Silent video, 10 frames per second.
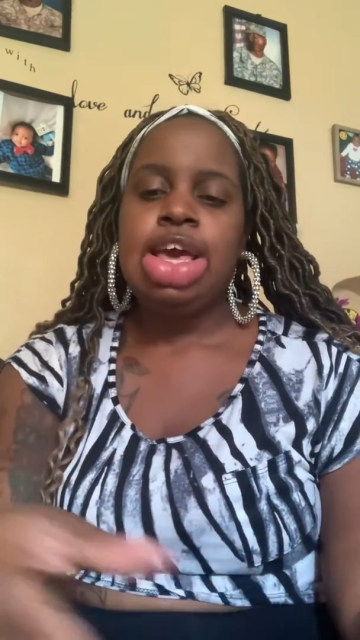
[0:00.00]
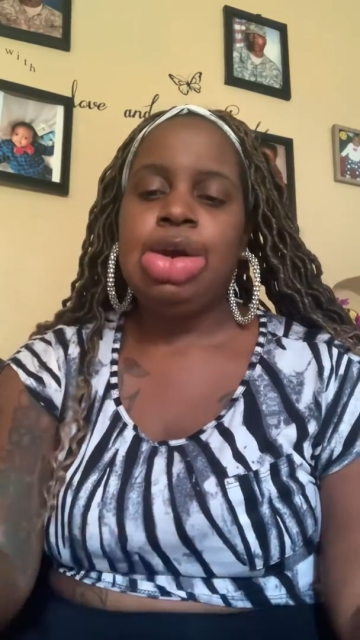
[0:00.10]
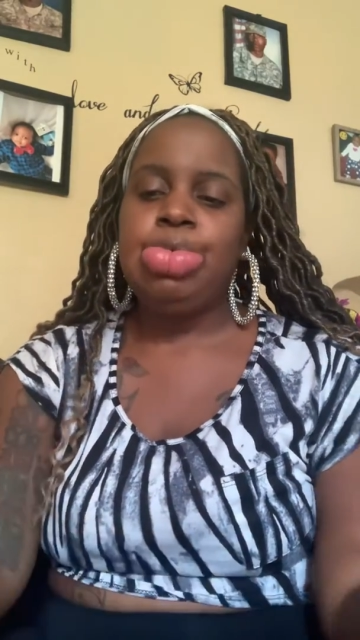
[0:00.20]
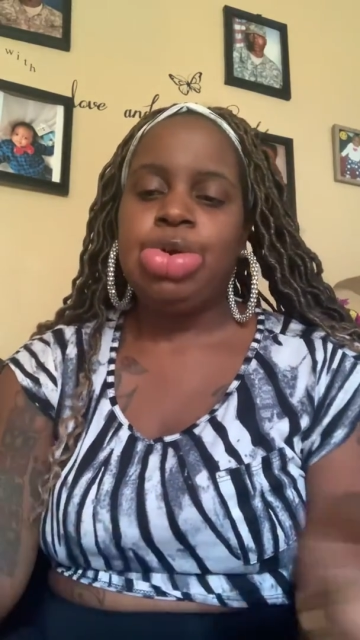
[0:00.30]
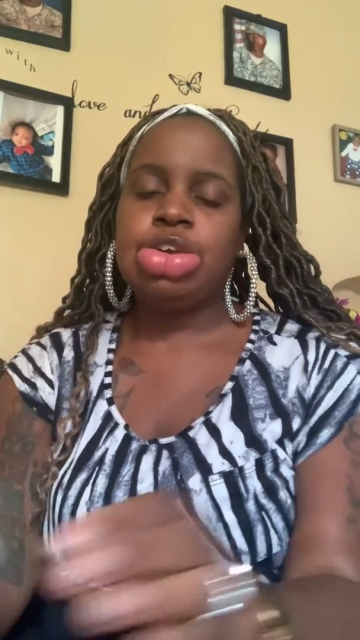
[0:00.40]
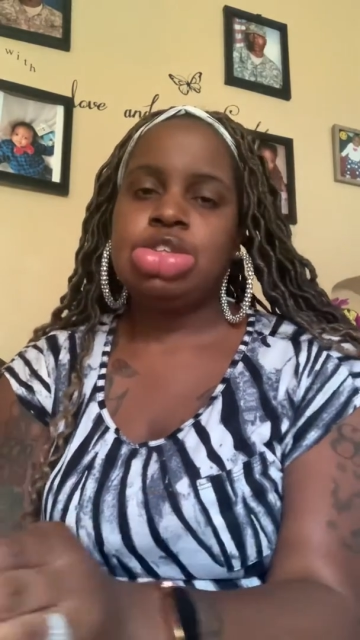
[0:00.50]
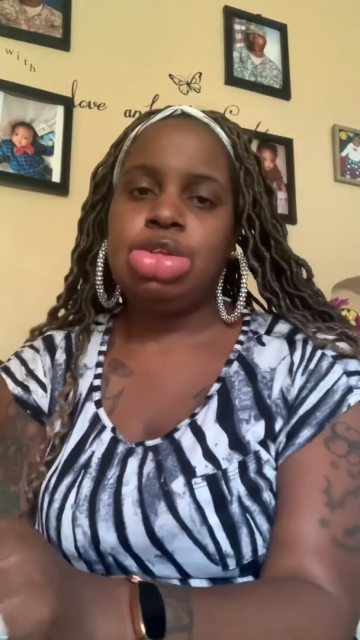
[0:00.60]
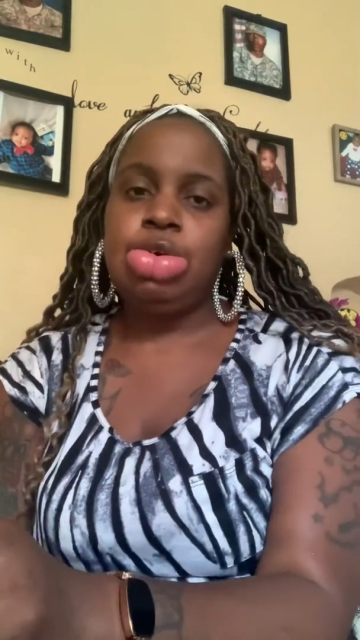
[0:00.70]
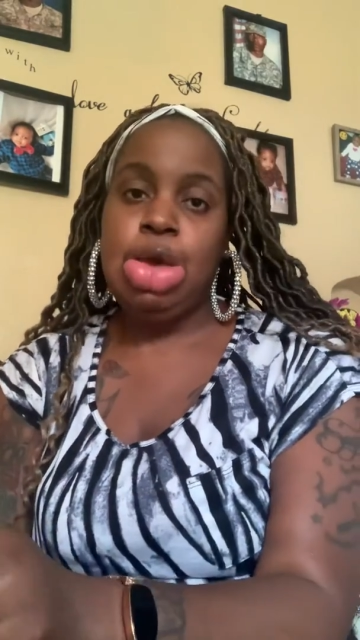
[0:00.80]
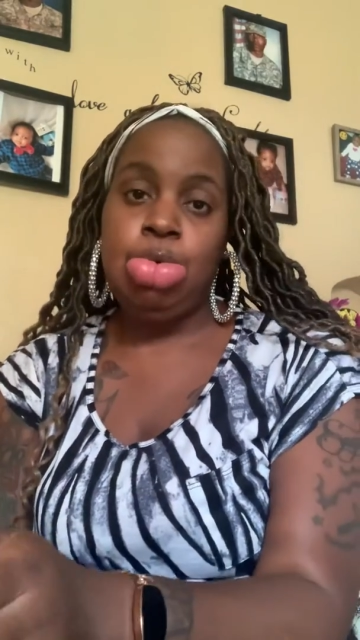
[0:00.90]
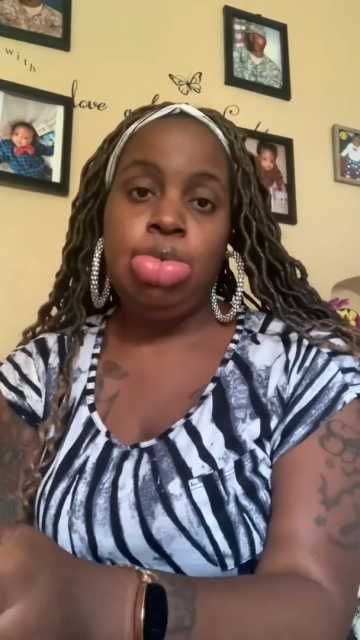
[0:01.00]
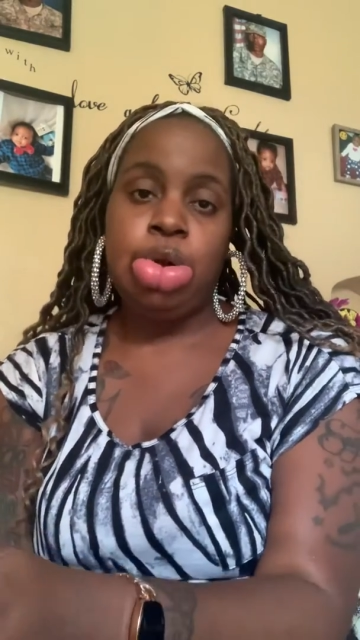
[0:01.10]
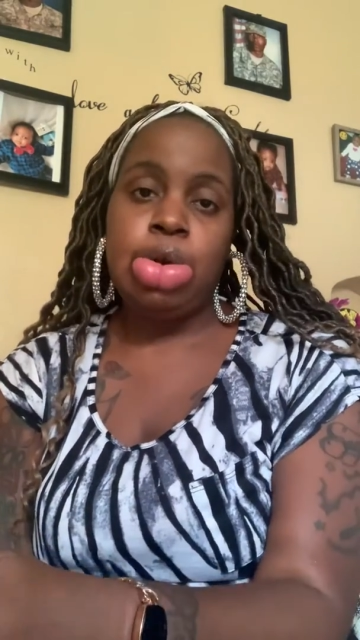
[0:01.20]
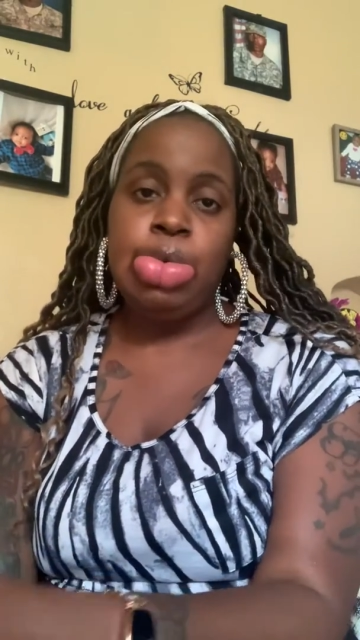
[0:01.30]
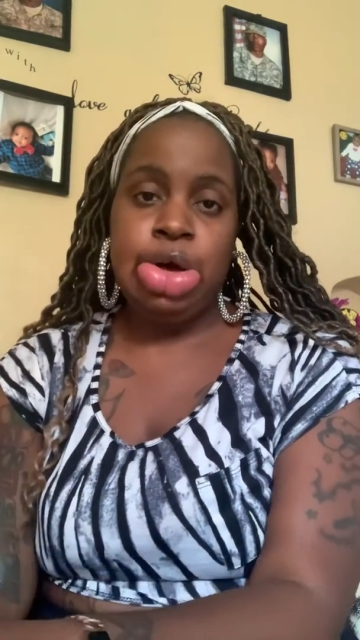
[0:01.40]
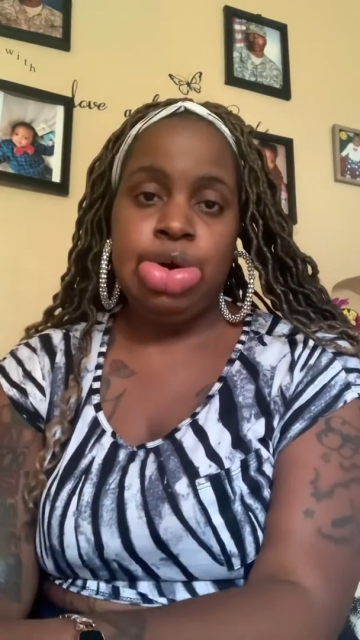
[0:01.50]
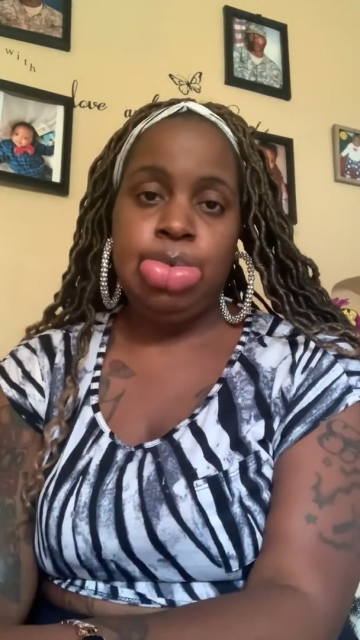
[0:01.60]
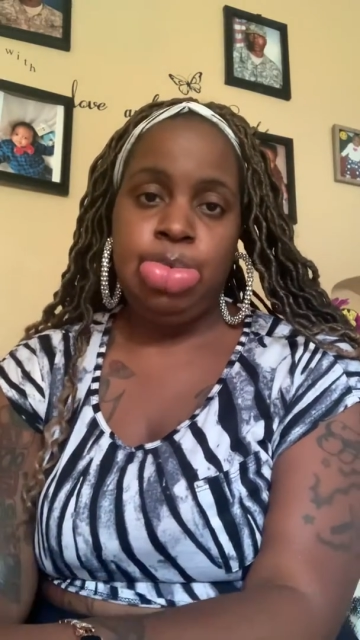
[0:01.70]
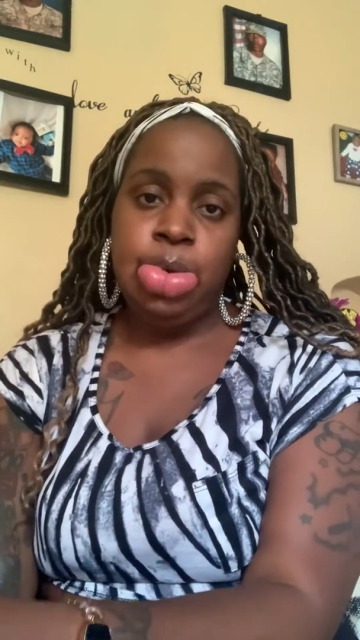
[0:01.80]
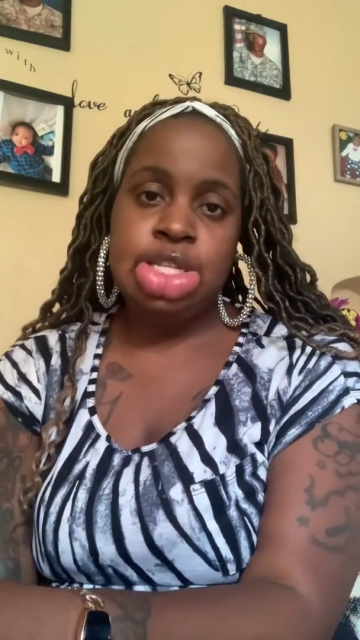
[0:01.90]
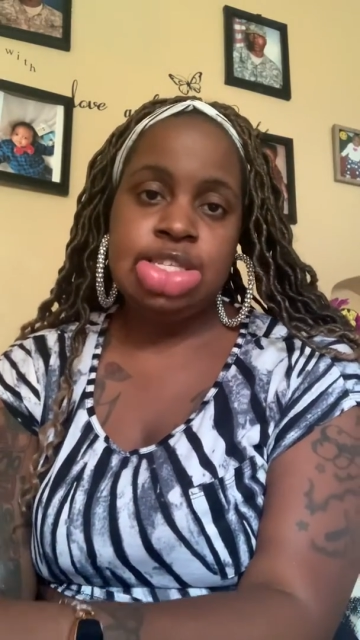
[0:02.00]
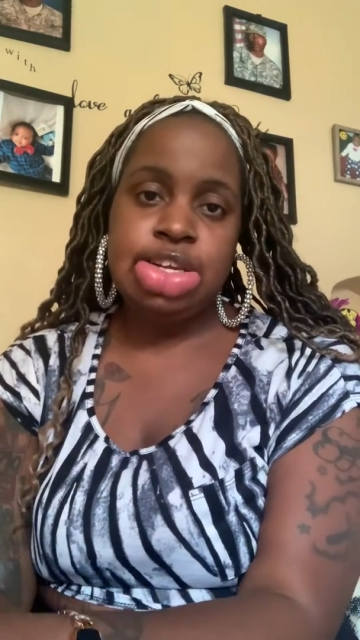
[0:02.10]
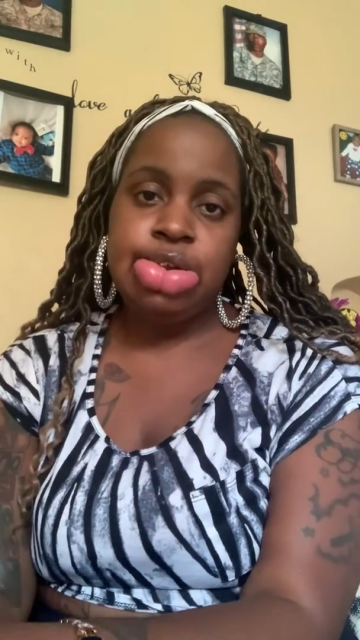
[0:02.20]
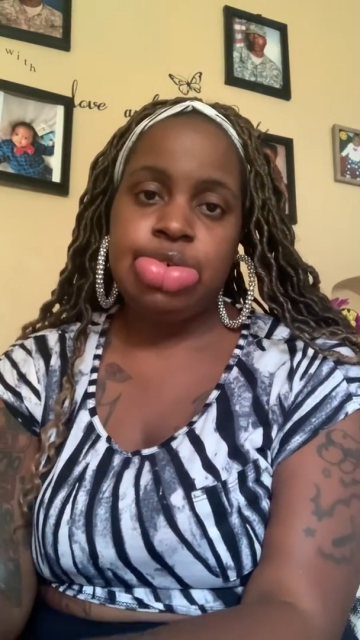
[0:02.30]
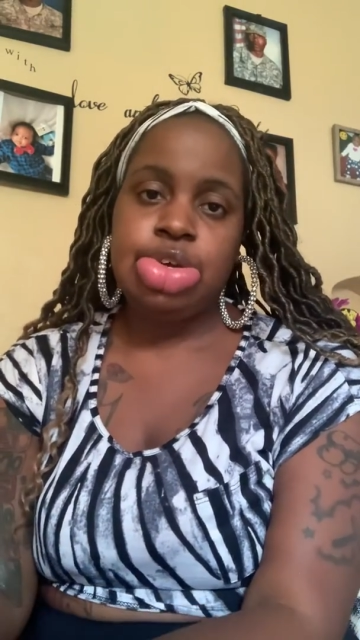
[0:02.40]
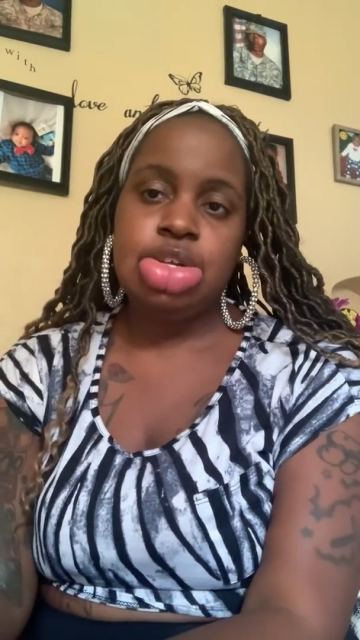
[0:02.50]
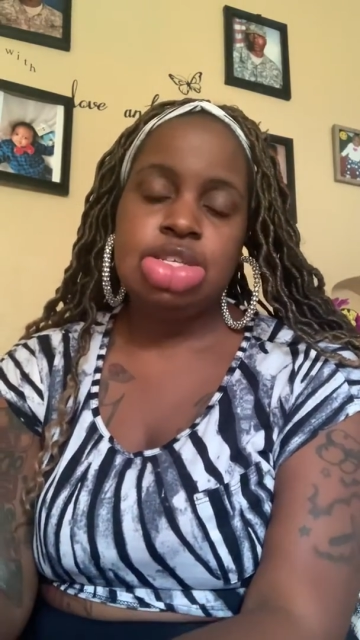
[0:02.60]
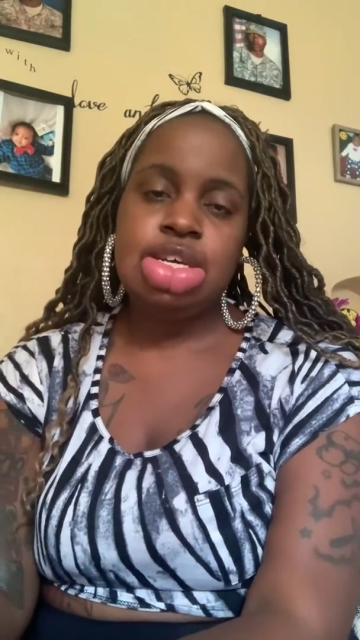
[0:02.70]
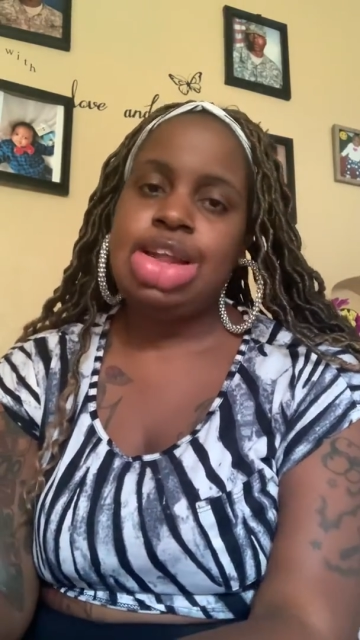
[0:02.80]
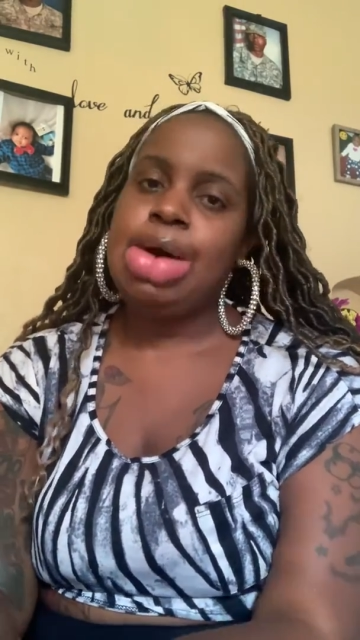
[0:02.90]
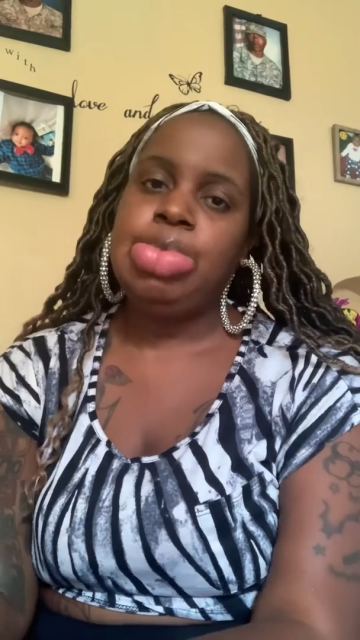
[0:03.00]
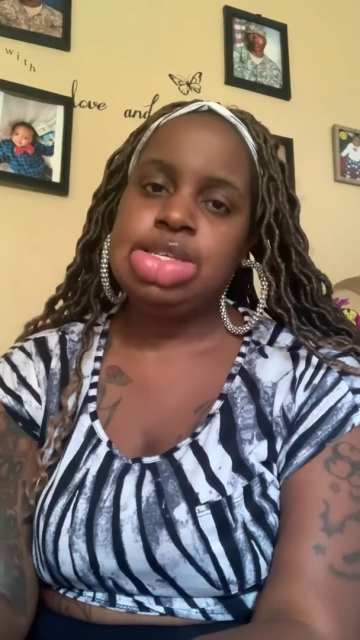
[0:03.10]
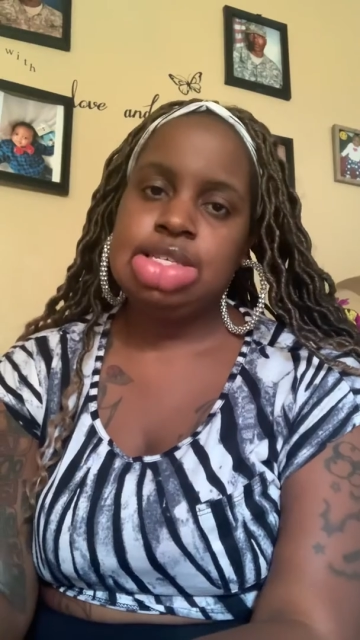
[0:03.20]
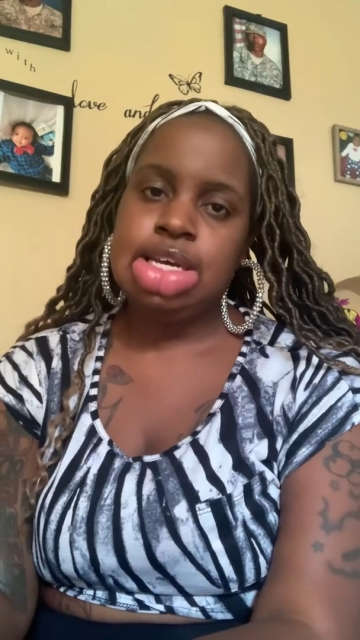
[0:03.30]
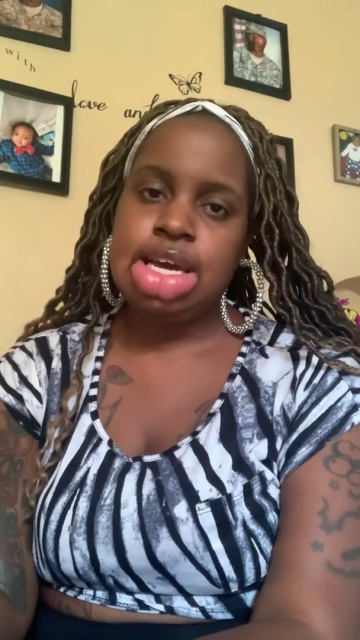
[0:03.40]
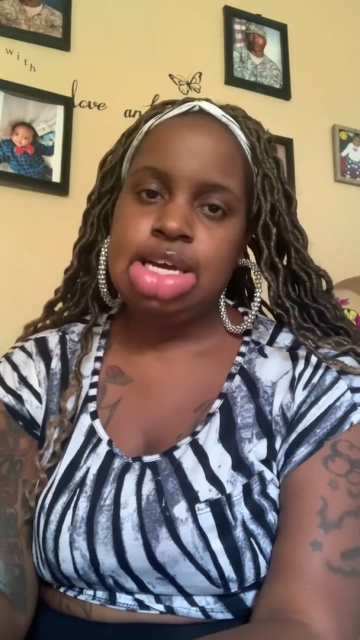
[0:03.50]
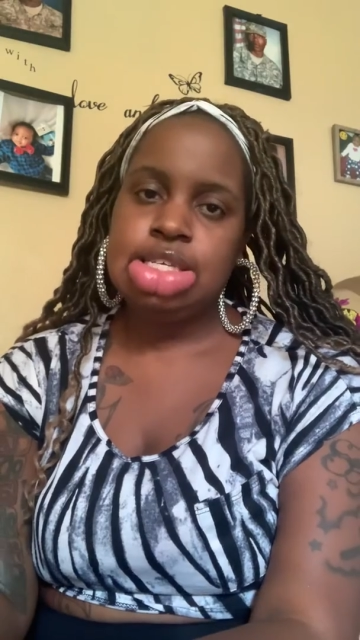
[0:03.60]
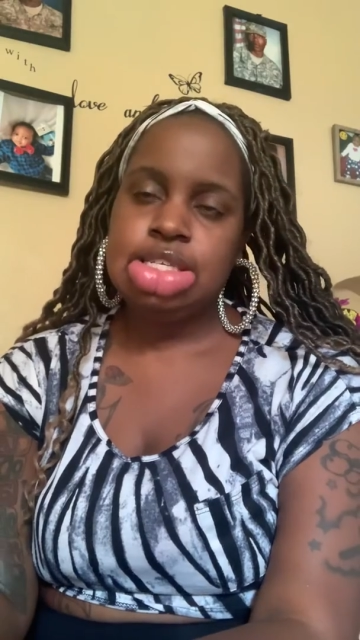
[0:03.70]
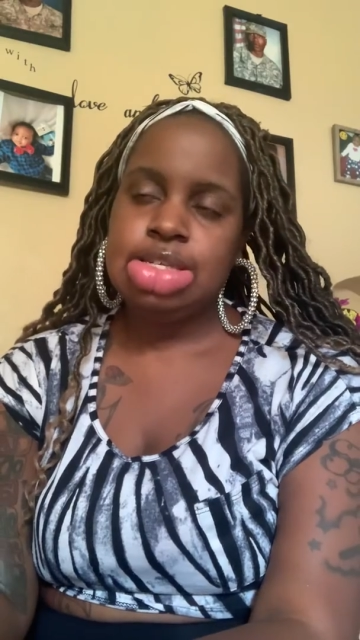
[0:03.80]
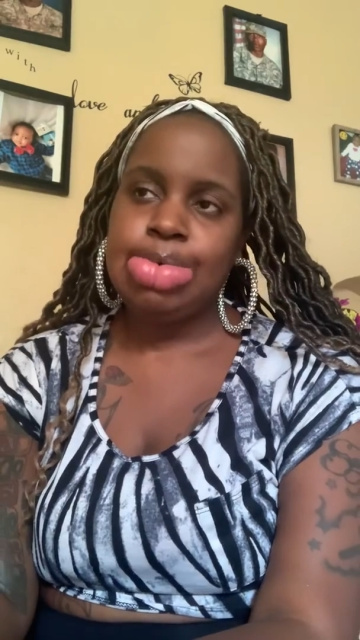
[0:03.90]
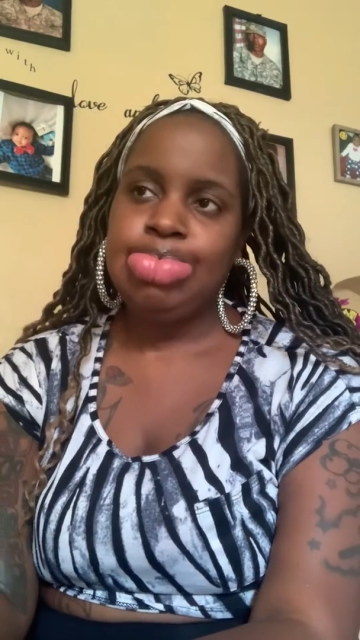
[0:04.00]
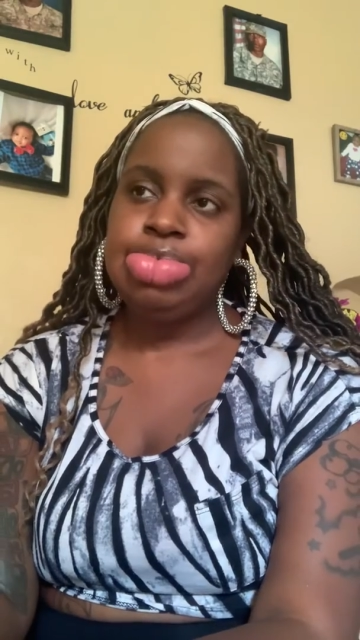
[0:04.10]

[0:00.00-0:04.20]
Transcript: it will work well with steroids, and that wasn't the case.